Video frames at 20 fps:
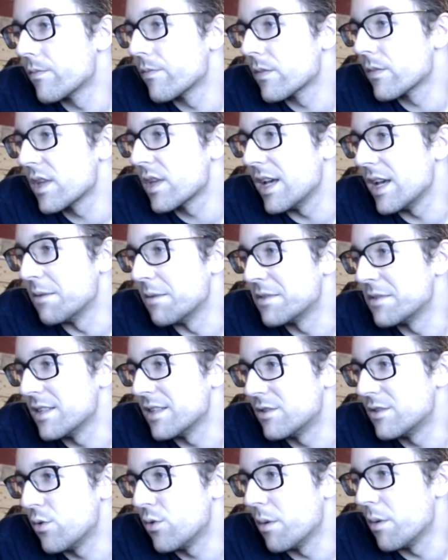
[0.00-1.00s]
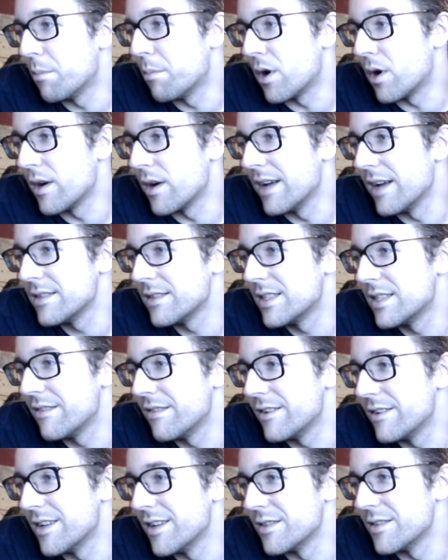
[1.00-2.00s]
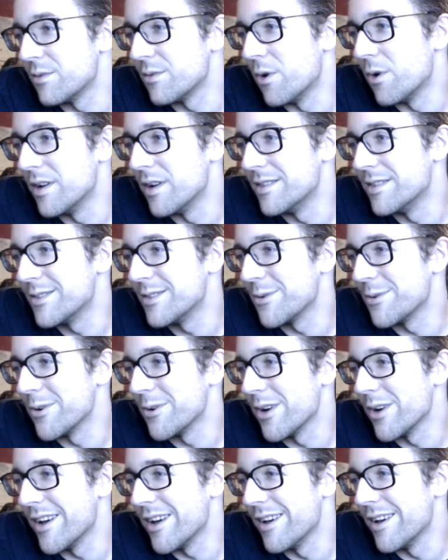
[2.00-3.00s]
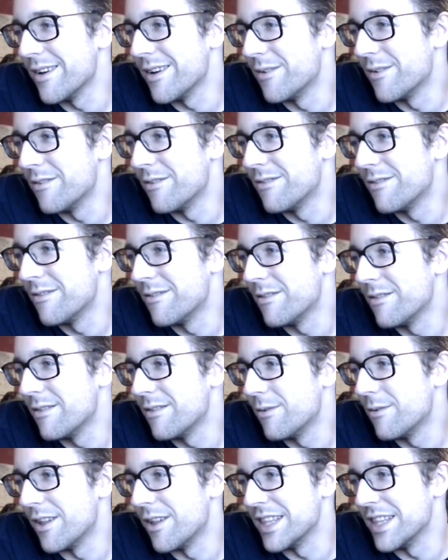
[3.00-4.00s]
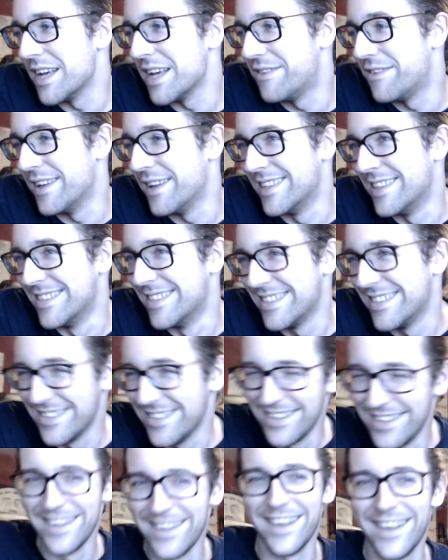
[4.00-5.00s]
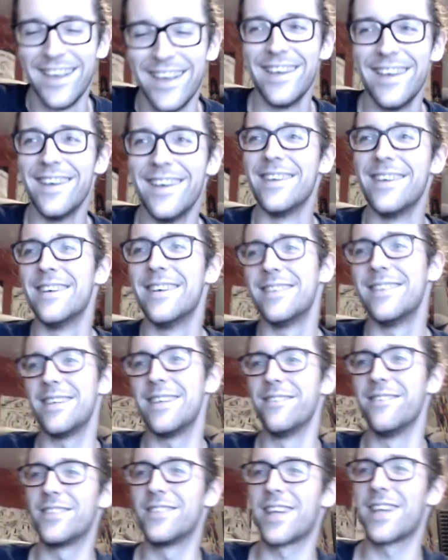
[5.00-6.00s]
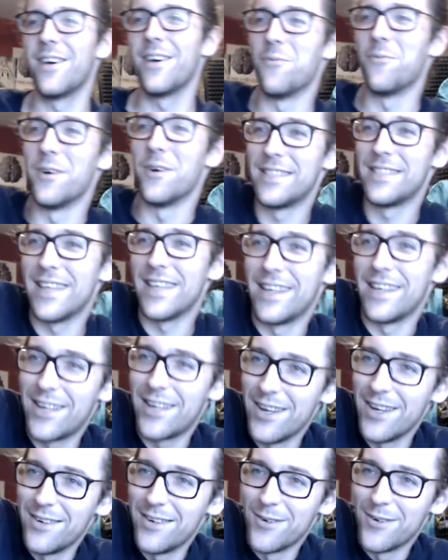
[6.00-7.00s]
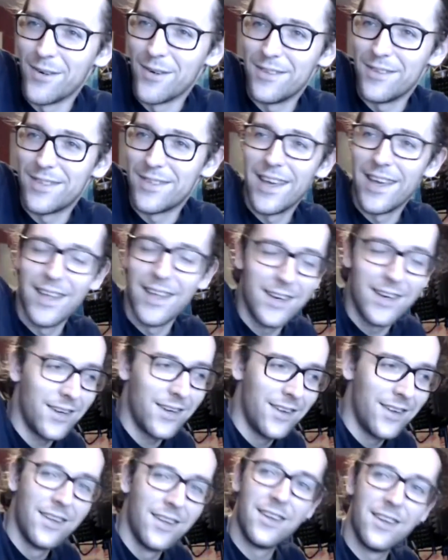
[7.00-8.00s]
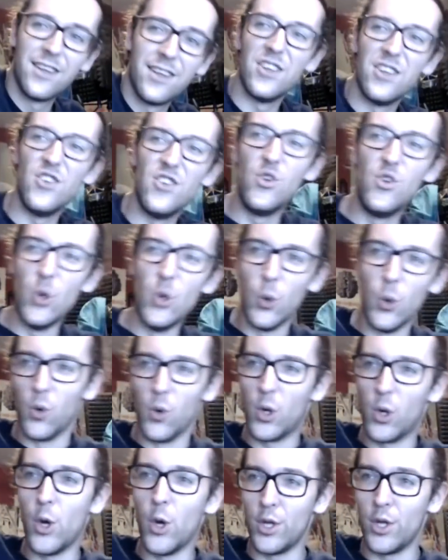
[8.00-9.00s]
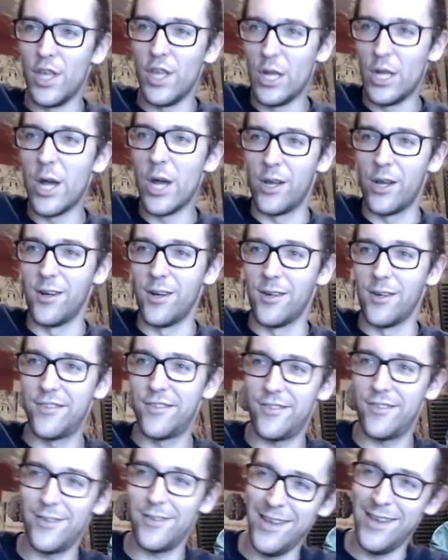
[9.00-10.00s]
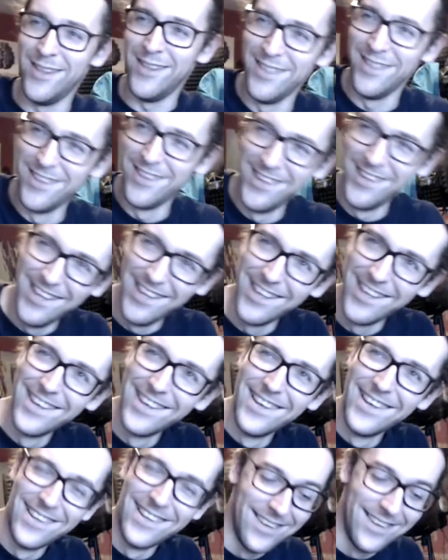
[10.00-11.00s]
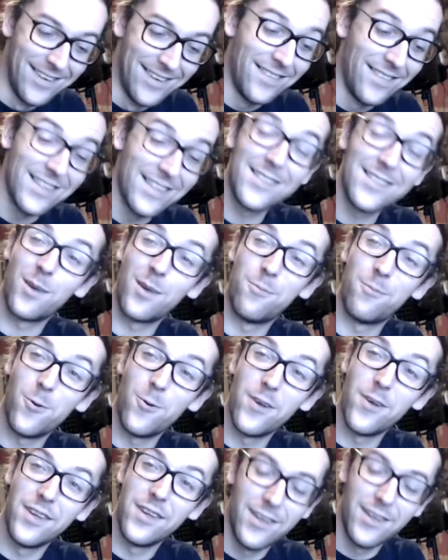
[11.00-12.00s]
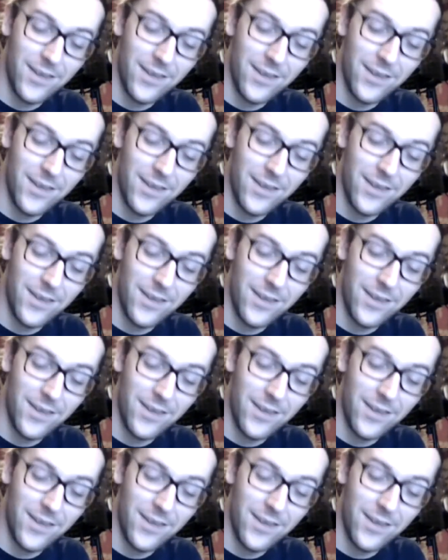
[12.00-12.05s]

Cam says do a burnout, see if it does ones or 11s. See if it's got one side cutting or if it's got dual cookie cutters. That's a good point.